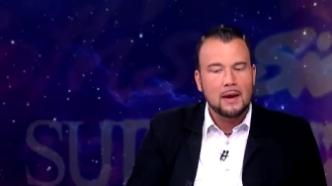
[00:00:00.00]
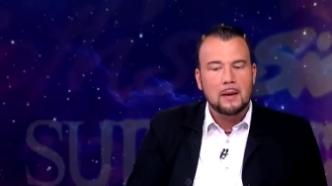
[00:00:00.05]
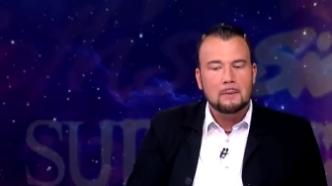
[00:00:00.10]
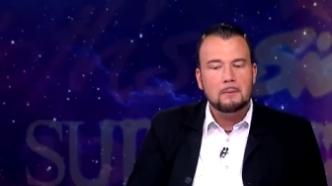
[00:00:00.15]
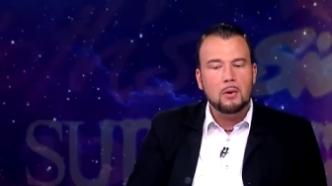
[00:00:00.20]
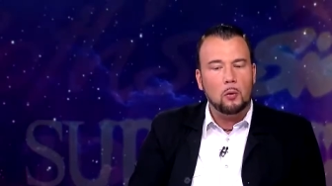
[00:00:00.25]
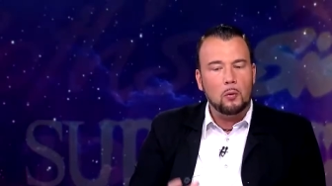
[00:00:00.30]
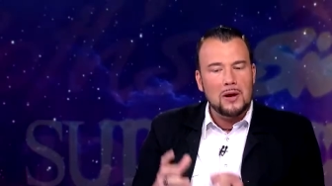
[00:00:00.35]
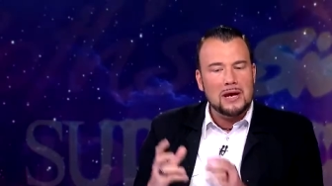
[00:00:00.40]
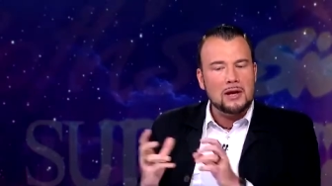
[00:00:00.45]

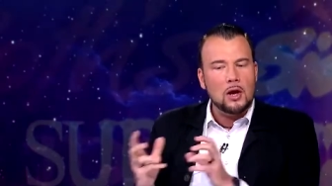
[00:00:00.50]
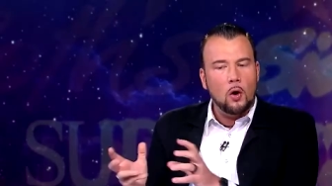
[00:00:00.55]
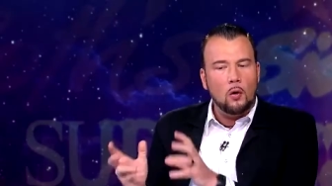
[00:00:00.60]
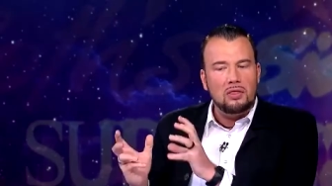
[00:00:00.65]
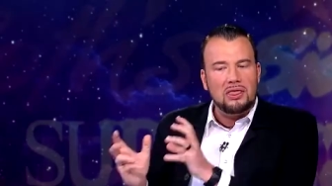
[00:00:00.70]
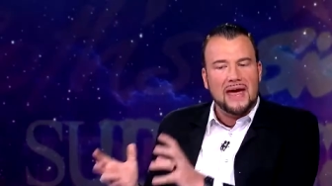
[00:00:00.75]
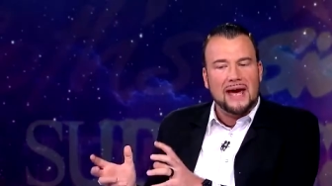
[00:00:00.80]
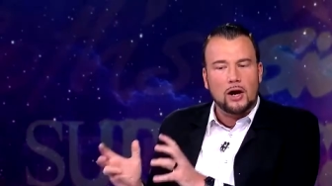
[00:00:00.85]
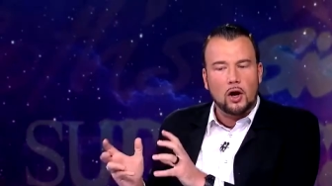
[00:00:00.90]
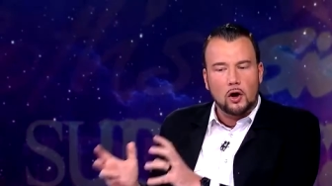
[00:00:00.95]
But we know
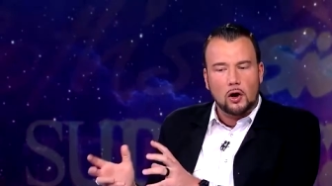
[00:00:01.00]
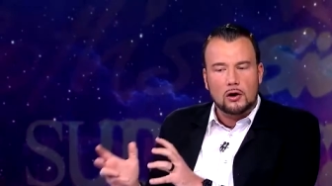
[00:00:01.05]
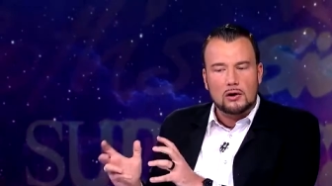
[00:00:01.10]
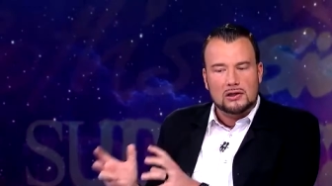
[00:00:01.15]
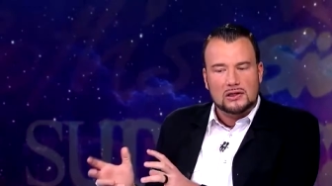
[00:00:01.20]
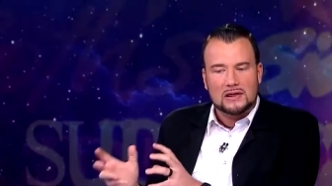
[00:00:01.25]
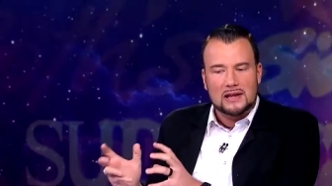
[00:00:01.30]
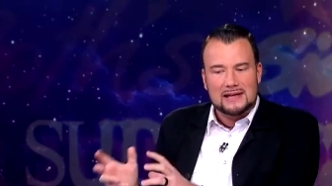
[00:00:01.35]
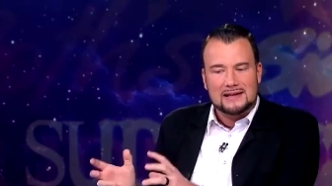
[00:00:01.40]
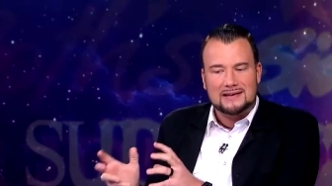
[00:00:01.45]
that
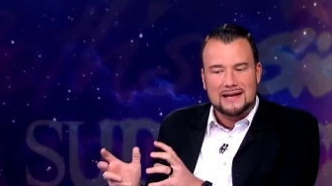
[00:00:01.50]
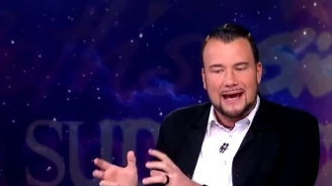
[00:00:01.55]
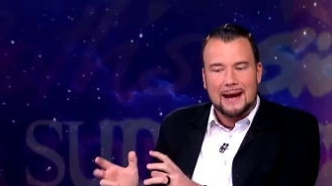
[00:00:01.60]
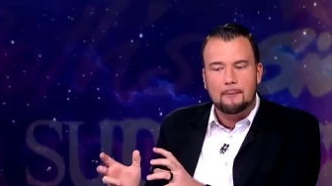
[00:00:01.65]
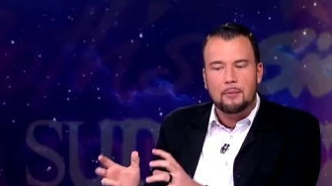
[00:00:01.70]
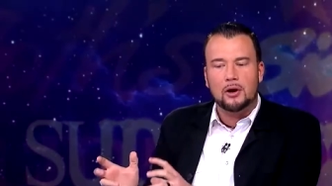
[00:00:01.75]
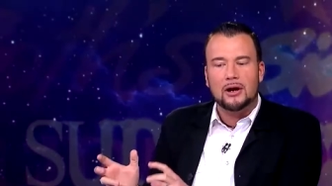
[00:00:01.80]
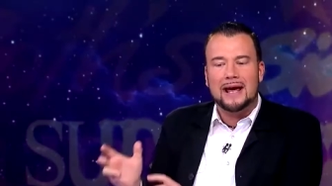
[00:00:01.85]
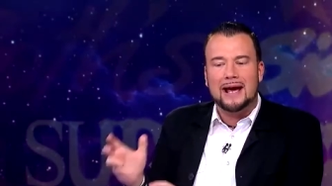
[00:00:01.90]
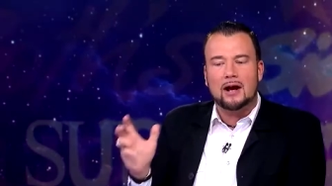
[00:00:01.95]
earthly
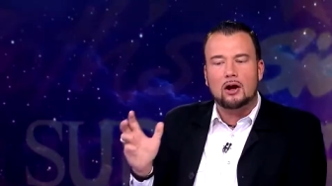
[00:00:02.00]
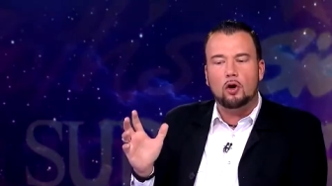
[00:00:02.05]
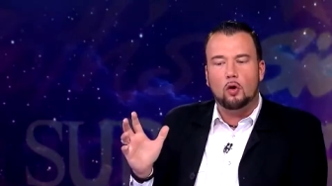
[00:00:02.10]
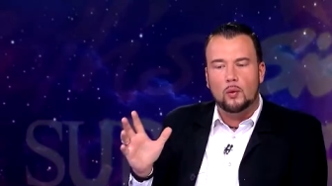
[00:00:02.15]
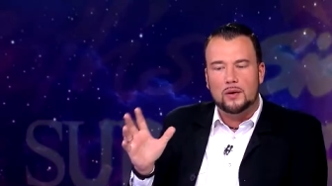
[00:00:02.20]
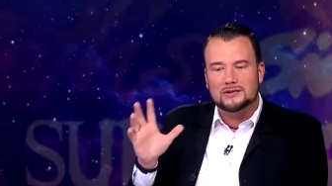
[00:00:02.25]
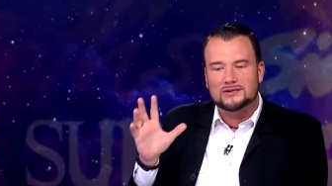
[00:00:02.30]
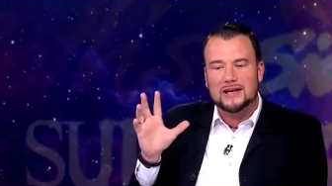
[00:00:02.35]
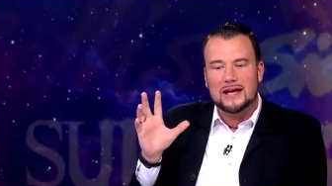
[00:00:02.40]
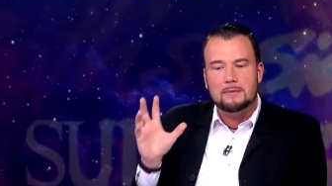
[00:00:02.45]
tabernacle
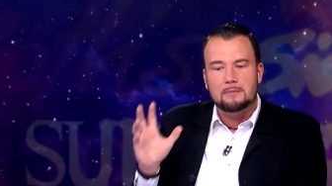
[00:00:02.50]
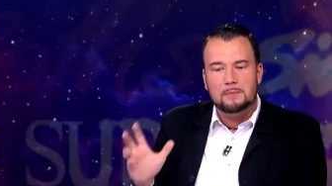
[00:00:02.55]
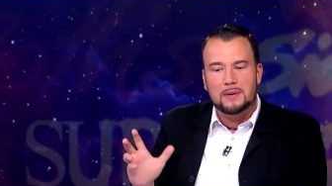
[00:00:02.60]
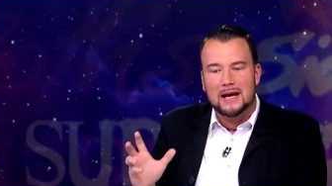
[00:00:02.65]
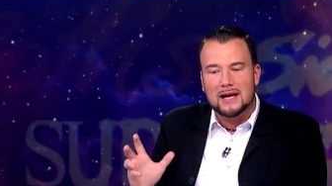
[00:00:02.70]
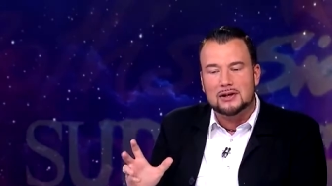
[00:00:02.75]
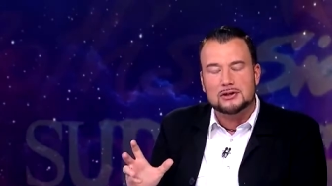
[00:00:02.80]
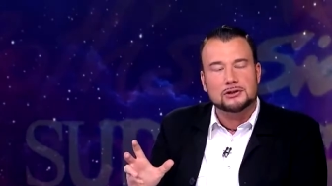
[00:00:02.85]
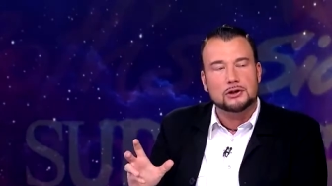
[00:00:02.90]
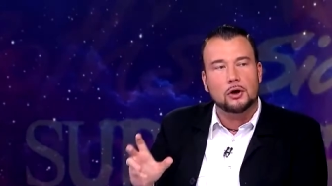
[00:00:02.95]
was a
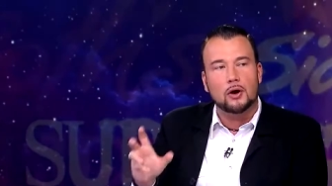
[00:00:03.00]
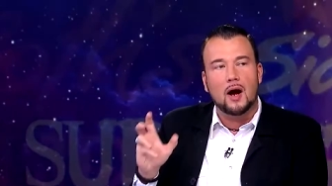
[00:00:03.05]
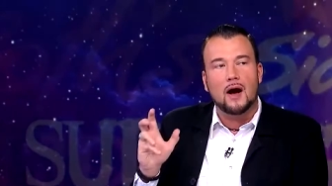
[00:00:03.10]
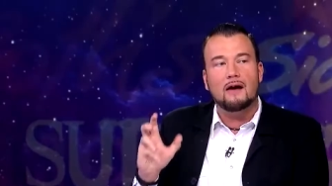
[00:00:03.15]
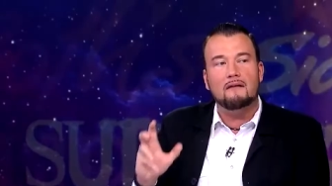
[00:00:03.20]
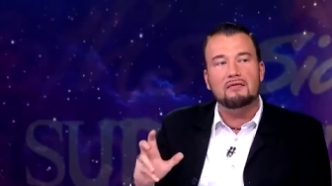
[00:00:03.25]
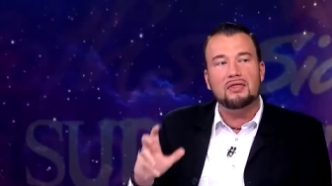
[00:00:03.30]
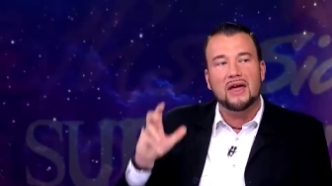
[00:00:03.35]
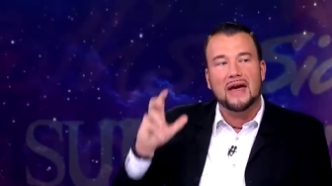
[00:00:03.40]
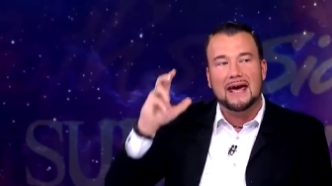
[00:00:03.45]
picture
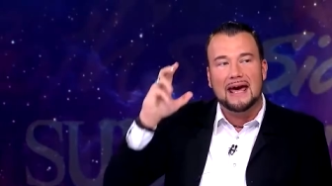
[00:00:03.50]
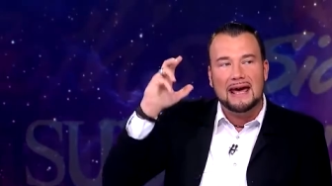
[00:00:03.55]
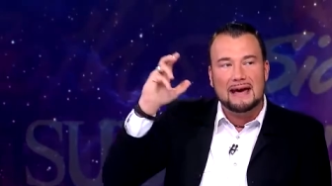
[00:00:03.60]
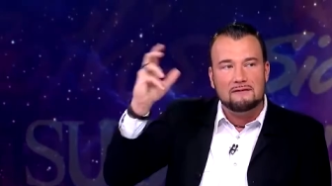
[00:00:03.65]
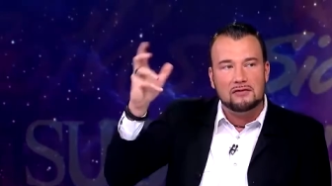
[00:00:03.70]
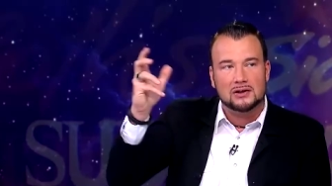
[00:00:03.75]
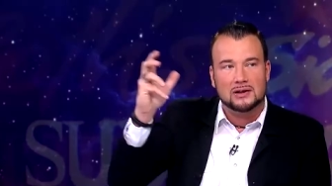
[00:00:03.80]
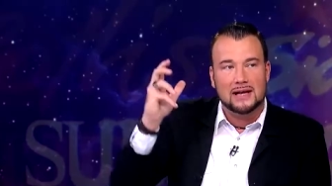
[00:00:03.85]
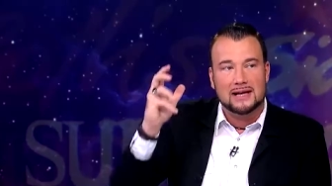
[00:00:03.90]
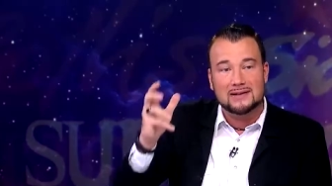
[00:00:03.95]
of the
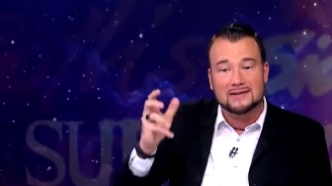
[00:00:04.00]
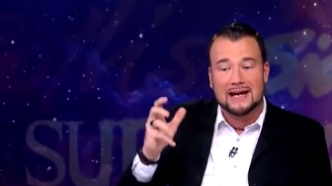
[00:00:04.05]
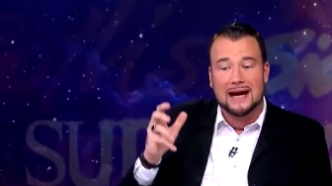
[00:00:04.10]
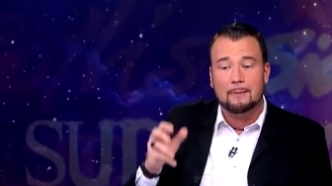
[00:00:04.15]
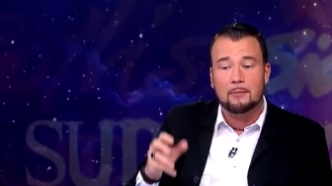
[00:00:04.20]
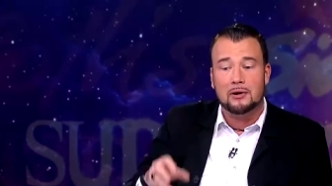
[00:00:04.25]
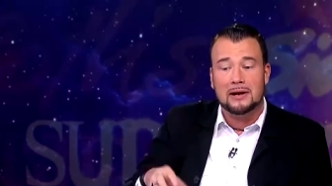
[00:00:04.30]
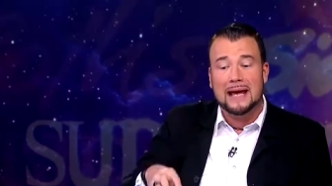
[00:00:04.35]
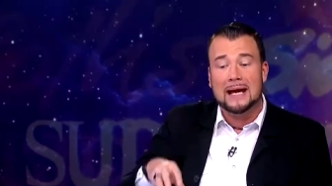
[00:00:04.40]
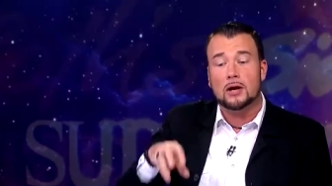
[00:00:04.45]
heavenly
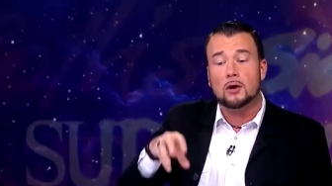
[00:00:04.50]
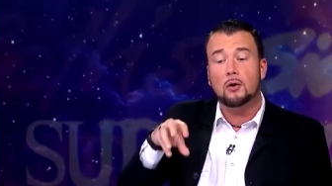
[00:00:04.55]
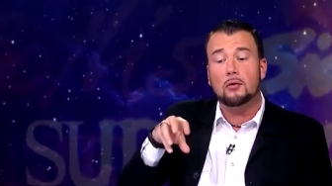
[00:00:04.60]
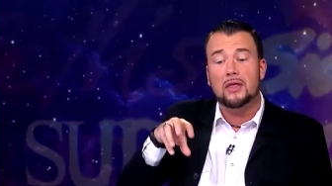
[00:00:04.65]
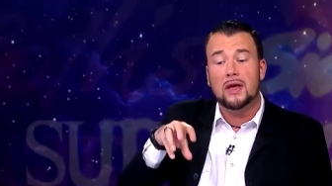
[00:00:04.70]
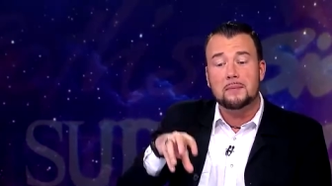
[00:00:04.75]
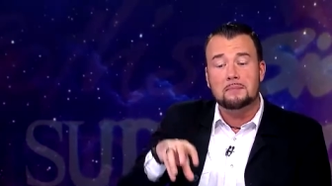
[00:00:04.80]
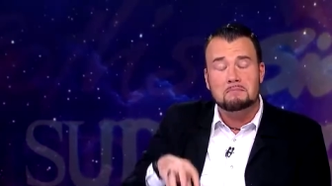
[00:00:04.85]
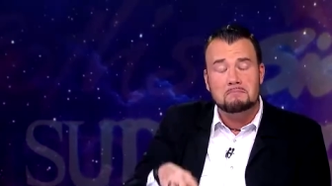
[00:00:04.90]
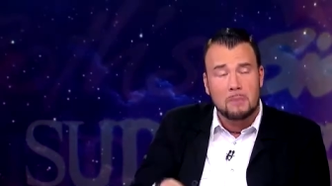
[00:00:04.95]
tabernacle
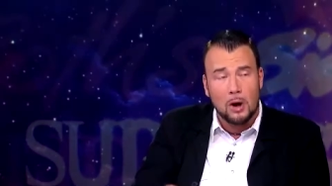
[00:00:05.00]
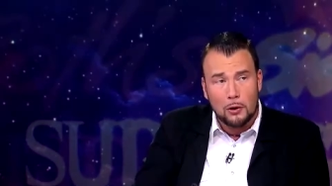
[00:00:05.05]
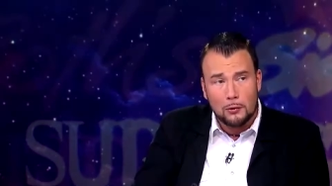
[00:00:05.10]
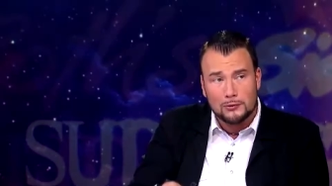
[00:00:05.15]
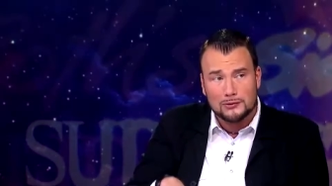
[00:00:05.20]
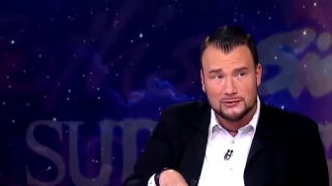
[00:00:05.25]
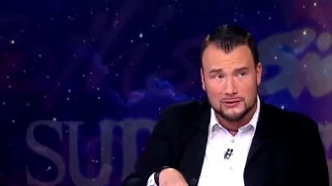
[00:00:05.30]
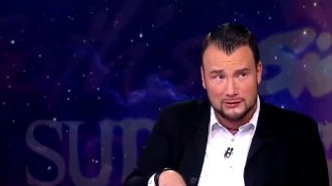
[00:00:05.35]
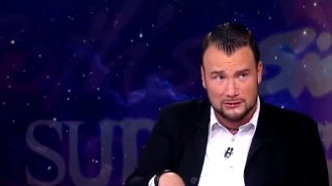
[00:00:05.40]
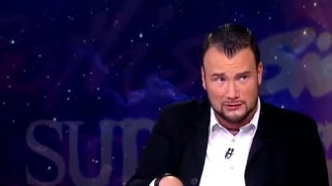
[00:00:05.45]
that
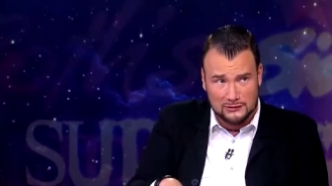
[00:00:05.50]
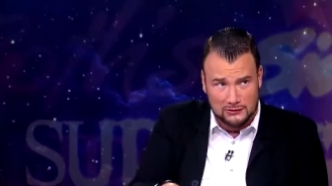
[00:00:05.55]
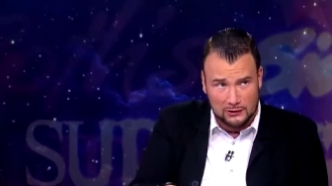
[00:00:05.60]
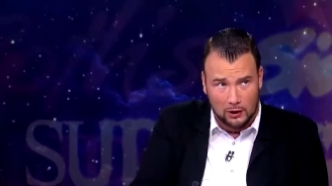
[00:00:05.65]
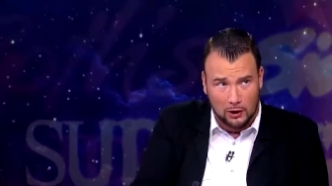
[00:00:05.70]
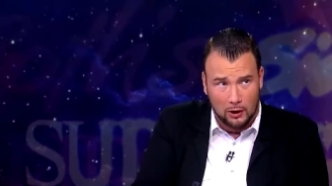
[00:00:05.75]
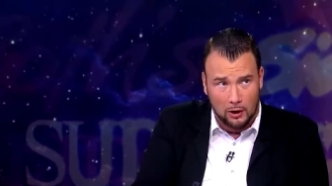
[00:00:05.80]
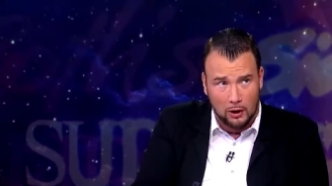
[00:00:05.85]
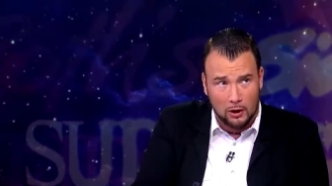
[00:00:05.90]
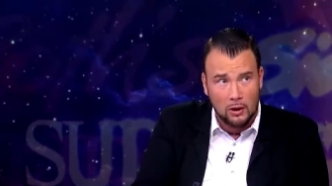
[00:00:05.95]
Moses
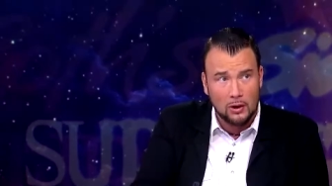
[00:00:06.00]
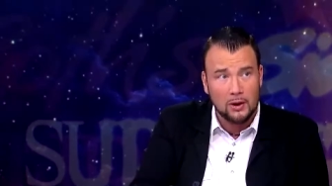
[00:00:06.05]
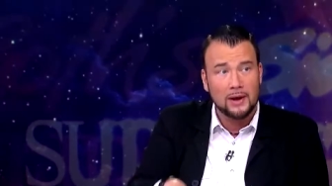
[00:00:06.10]
saw